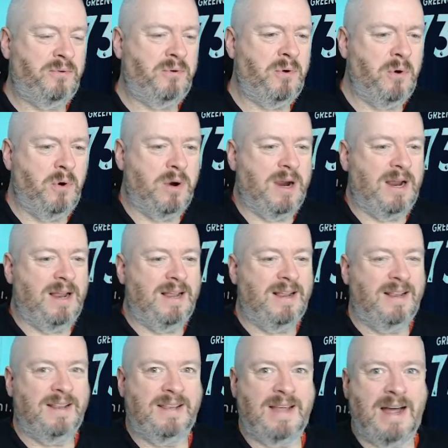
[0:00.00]
Whew.
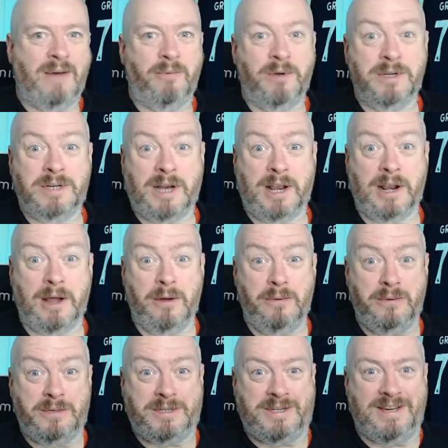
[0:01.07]
That was
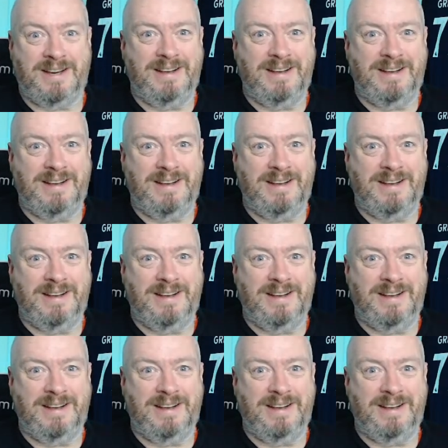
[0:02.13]
close.